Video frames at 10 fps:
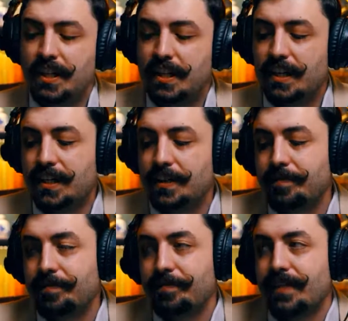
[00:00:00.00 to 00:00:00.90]

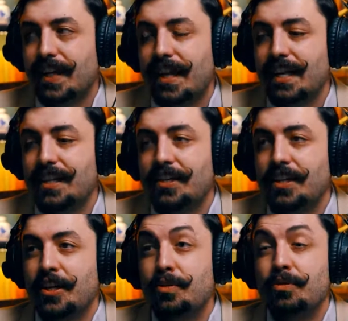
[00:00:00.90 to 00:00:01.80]
And
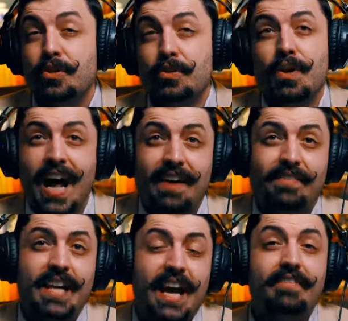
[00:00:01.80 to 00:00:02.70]
you do have
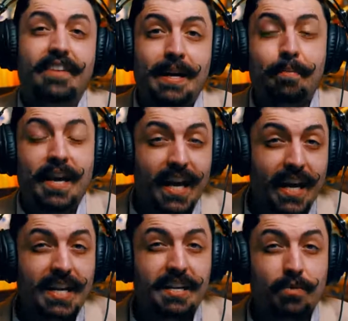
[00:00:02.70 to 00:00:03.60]
to have a
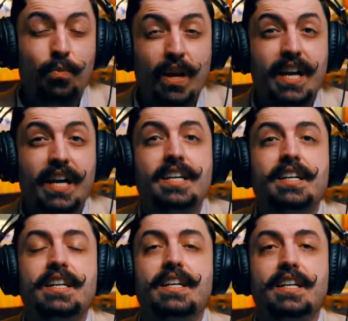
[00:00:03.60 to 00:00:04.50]
paid way
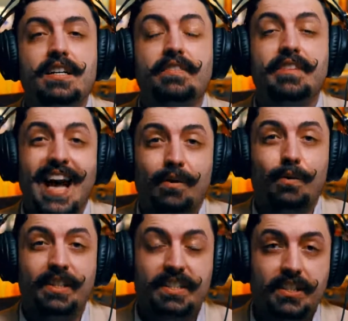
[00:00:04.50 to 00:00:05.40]
of
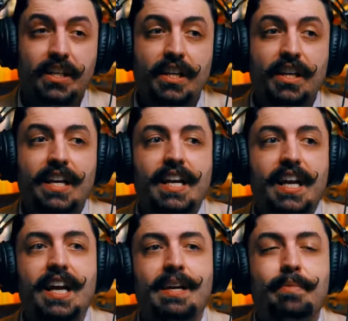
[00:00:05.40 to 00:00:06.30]
acquisition.
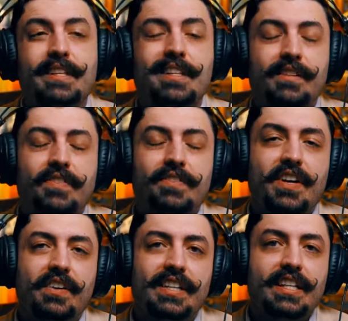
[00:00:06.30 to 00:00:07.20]
And it becomes
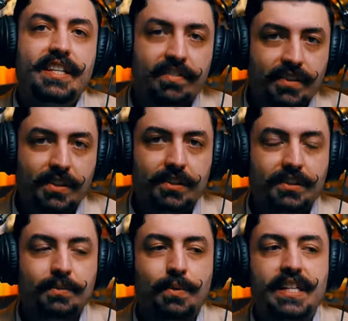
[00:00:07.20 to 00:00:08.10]
very
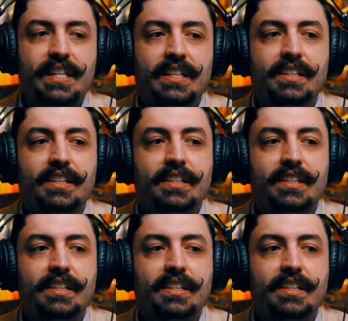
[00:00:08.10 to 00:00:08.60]
difficult when